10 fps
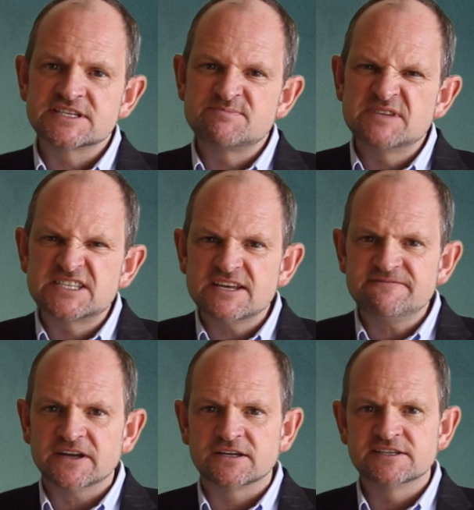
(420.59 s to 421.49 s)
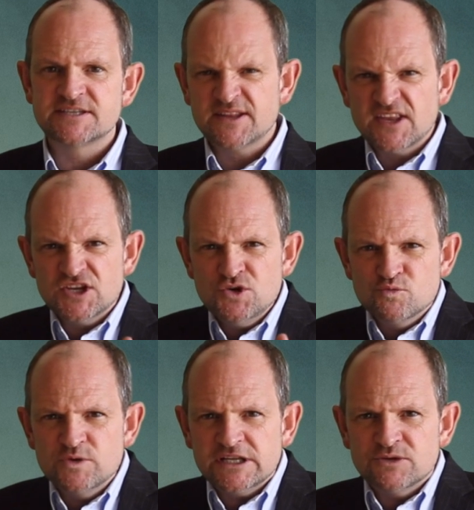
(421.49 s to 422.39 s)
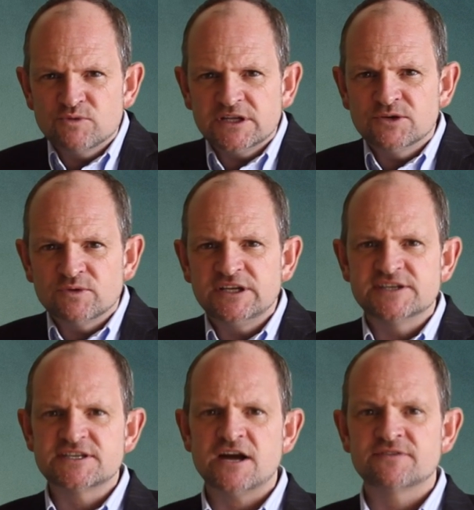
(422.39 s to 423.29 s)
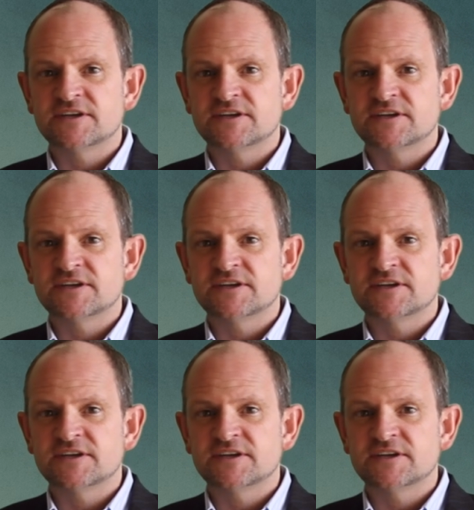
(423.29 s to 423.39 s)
specific, something that you really desire,